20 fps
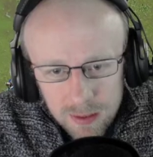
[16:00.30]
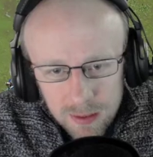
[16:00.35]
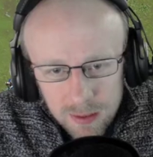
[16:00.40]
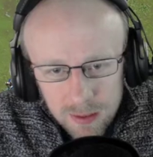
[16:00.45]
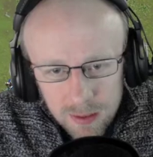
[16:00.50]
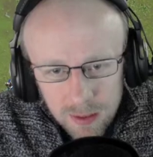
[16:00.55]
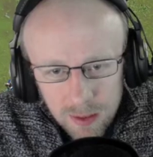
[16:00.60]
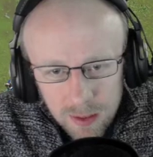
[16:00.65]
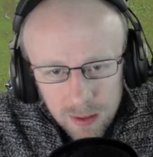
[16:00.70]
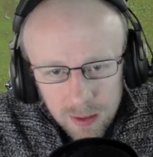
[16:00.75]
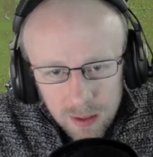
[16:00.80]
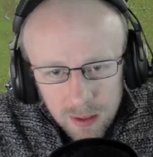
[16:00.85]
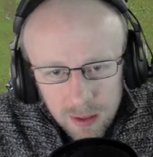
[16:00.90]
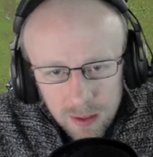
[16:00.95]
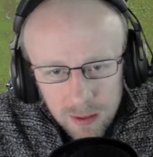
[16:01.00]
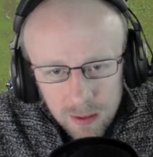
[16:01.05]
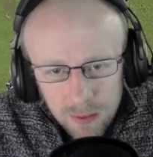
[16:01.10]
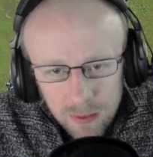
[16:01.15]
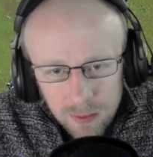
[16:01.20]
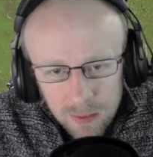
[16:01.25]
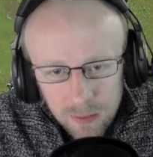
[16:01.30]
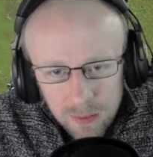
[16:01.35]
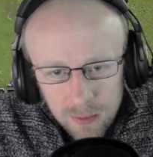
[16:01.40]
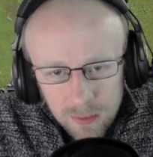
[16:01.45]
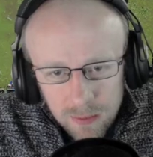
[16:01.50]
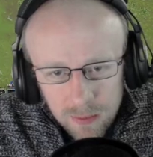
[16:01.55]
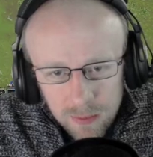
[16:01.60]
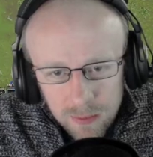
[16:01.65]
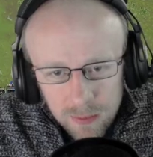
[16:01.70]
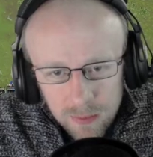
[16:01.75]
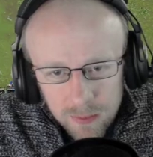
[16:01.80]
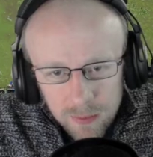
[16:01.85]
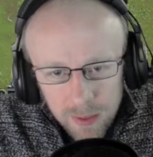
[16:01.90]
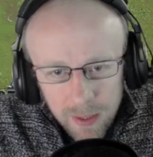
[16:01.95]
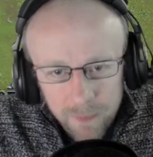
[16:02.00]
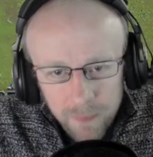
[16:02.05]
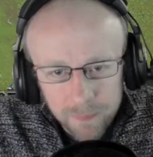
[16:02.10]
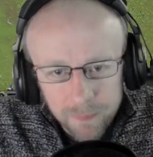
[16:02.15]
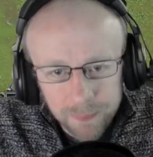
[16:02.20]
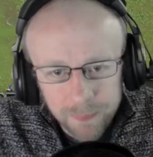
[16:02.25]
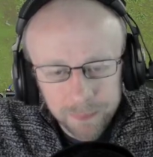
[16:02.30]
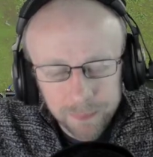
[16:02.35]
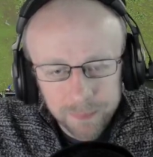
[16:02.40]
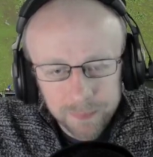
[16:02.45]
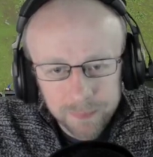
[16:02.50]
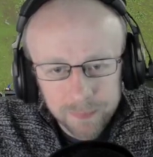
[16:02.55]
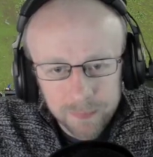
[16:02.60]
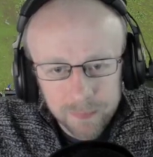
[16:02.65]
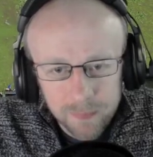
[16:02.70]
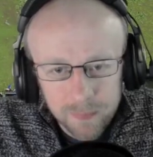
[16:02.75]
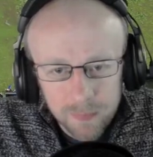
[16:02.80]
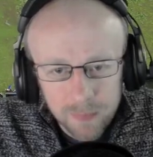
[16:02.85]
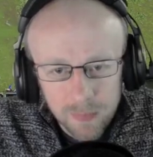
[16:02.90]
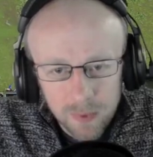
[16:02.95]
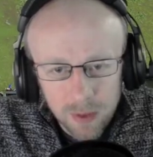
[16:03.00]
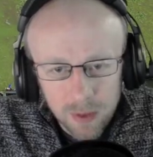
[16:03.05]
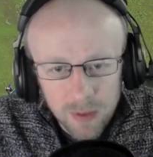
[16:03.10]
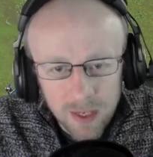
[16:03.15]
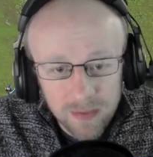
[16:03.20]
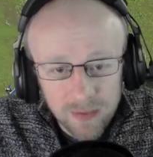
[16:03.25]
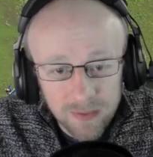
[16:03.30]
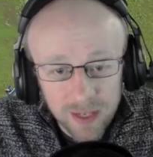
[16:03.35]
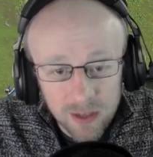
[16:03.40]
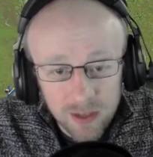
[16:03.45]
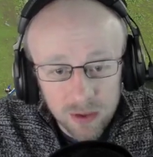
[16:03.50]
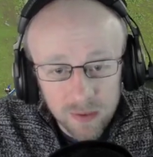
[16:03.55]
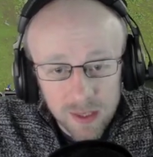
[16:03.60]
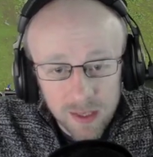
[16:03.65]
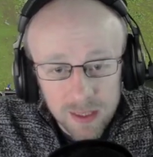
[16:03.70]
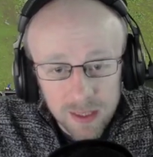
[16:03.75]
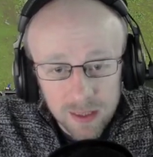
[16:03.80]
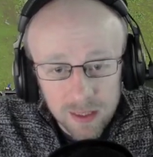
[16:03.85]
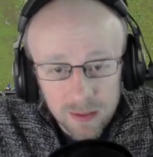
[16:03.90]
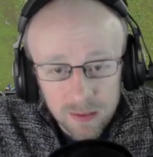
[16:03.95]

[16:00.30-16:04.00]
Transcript: Is it going to go? Yep. They fled already.